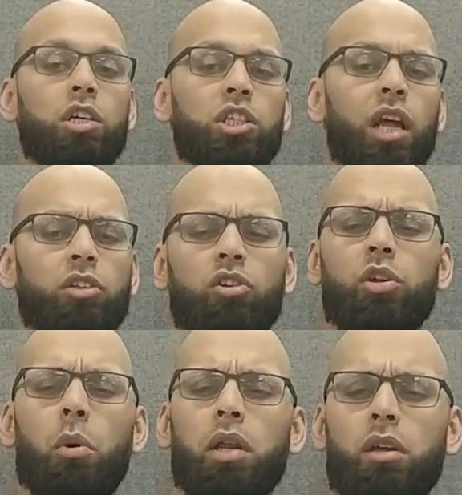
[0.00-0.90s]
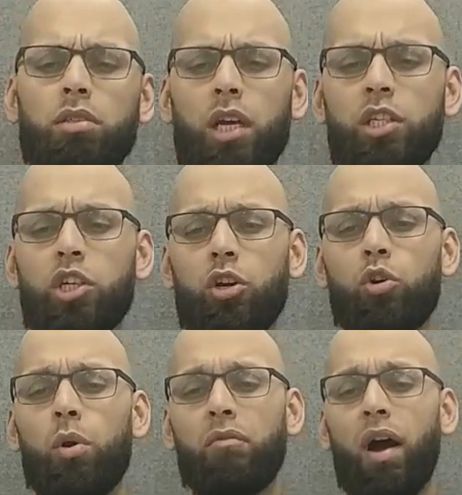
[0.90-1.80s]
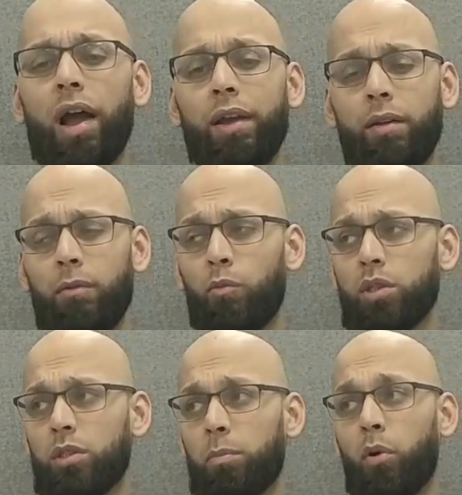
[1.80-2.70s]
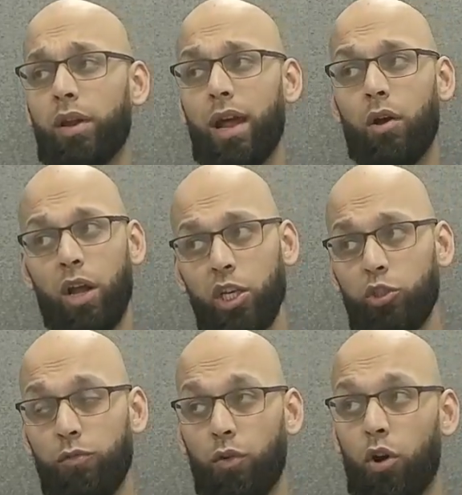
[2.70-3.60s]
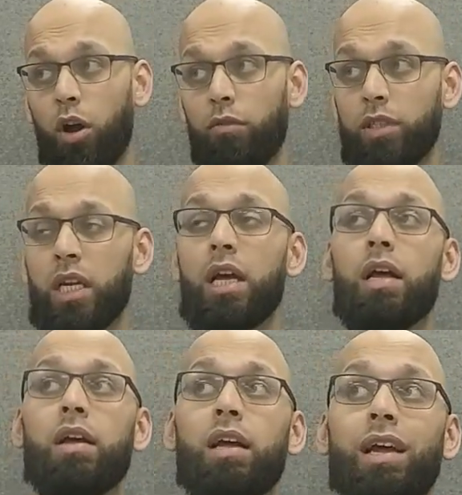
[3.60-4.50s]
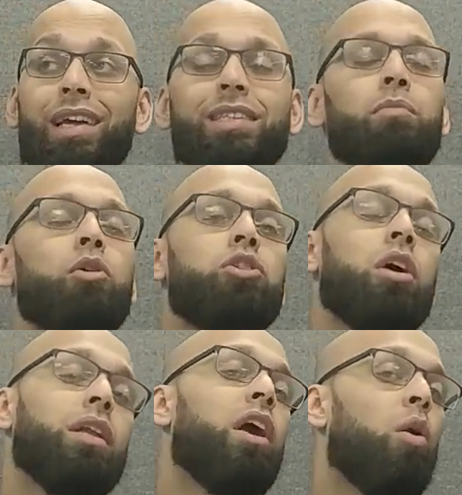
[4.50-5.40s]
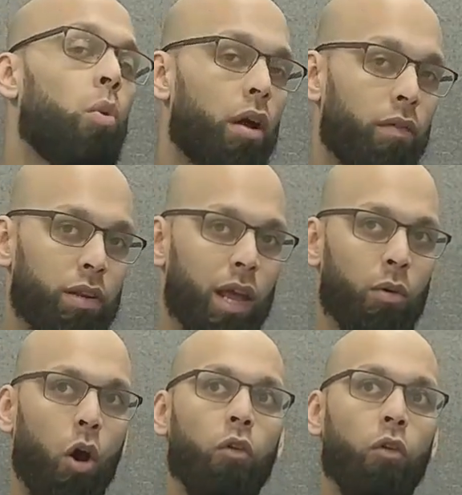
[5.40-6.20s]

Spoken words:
She takes on Joanna Jedrzejczyk, who, if I was to point out an issue for her, it's most certainly her wear and tear.